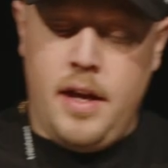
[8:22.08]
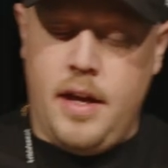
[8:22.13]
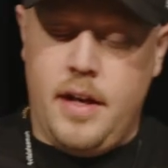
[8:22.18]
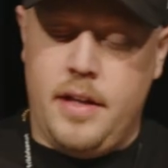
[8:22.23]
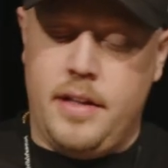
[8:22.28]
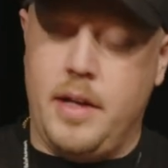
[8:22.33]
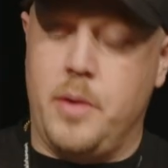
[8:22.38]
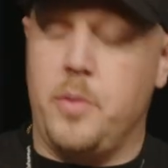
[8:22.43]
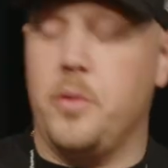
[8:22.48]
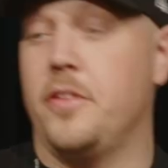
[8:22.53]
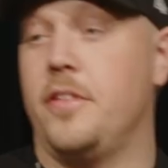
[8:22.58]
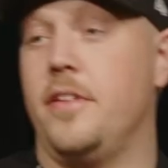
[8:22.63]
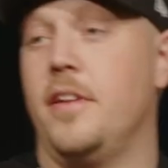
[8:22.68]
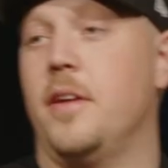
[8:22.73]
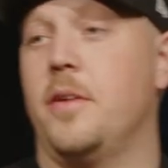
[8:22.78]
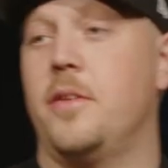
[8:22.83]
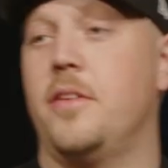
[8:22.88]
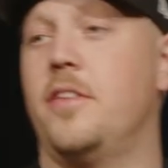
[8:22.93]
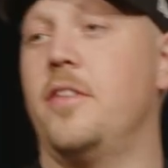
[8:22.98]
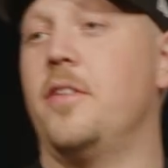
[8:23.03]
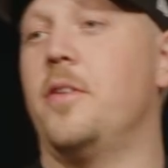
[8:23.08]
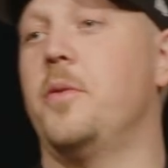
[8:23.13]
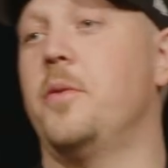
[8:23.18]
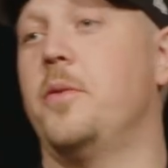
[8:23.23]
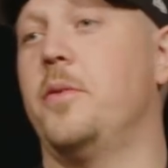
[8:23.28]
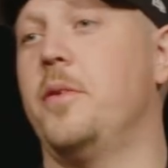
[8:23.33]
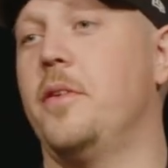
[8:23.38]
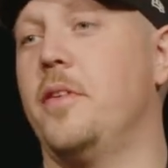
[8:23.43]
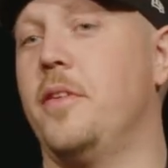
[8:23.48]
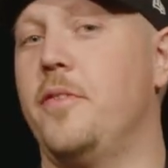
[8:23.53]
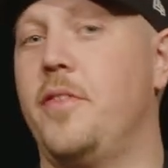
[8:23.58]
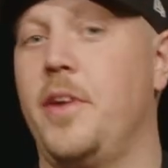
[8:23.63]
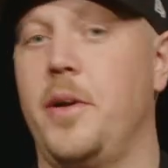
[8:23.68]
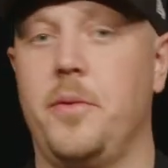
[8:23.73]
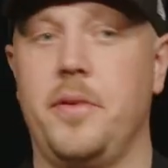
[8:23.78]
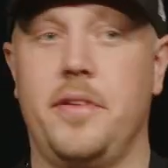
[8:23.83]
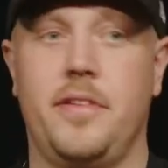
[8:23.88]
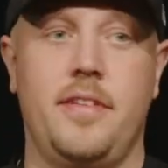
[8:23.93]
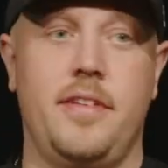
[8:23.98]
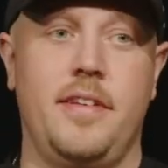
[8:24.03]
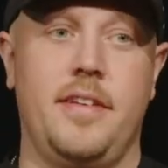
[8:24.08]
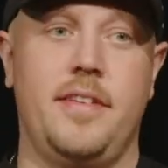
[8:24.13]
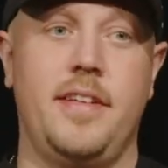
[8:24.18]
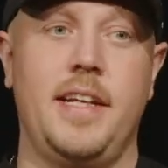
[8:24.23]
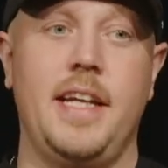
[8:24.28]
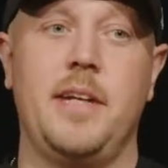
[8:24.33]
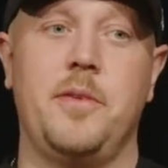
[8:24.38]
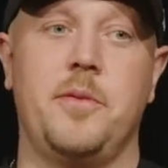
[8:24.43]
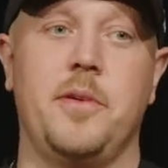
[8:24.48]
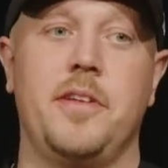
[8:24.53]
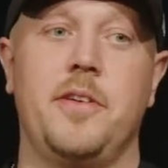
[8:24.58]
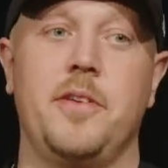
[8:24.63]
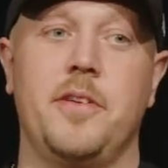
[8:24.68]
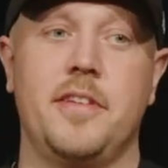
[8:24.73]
That was not so very secret,